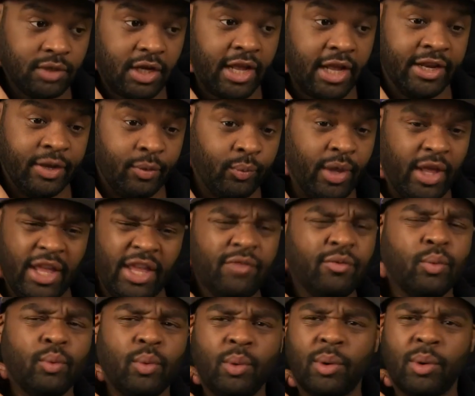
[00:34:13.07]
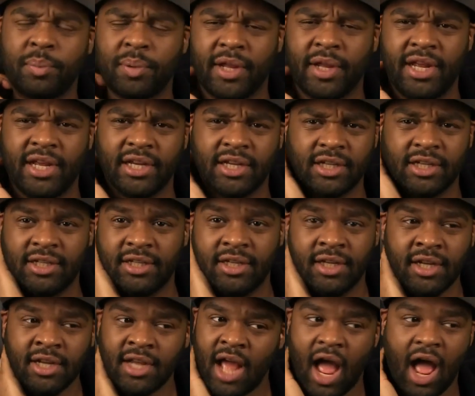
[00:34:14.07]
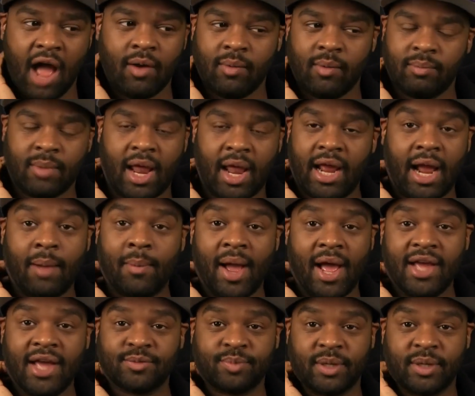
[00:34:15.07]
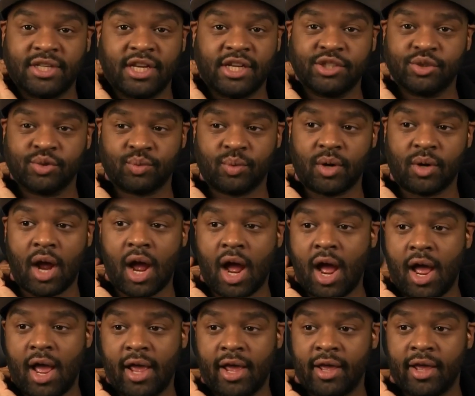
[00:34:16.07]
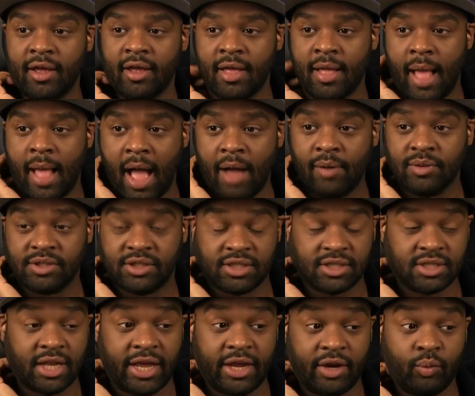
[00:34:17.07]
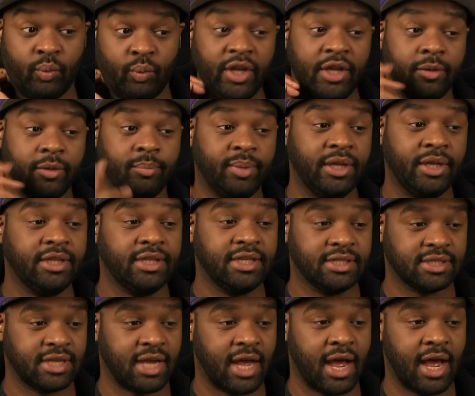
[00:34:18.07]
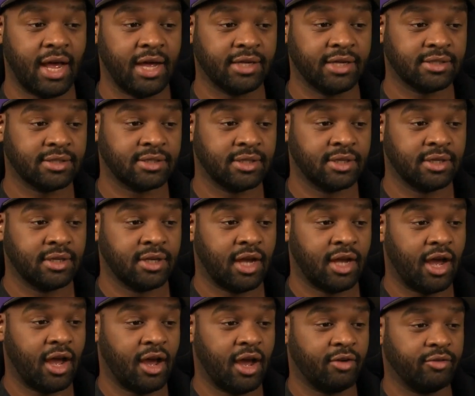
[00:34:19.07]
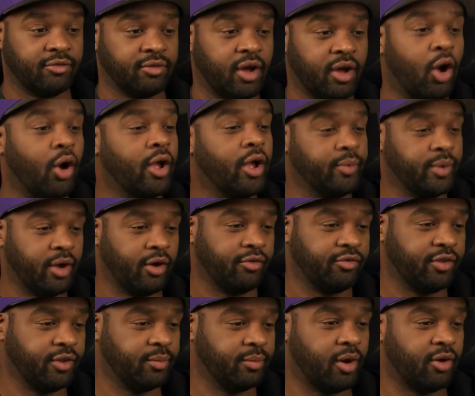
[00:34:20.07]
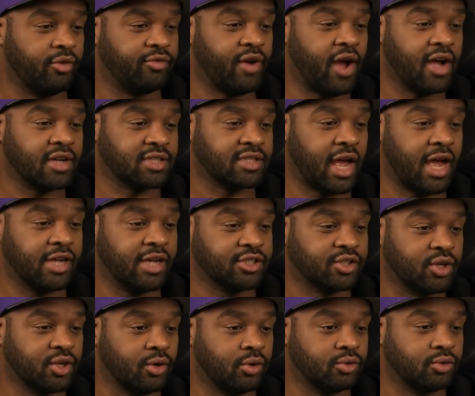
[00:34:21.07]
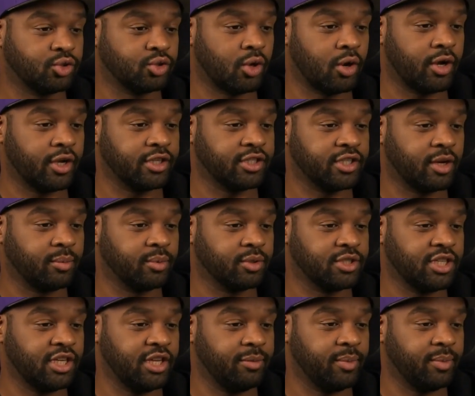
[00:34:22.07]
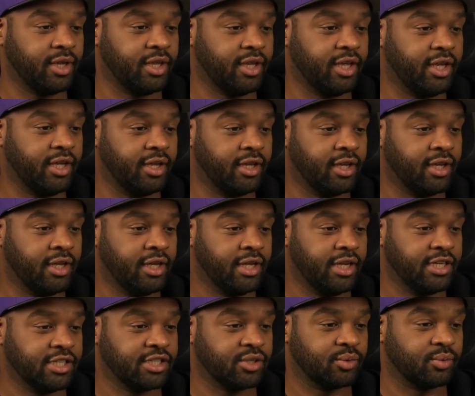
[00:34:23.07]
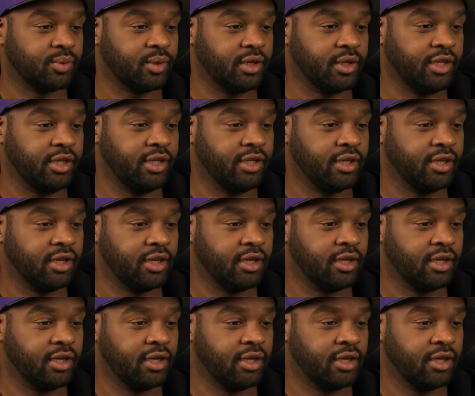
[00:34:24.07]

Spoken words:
and then even when we were playing good, my expectations weren't high. I was just like, we could beat these guys. Here we go, Febo. Fox ISO drawing double team and kick isn't really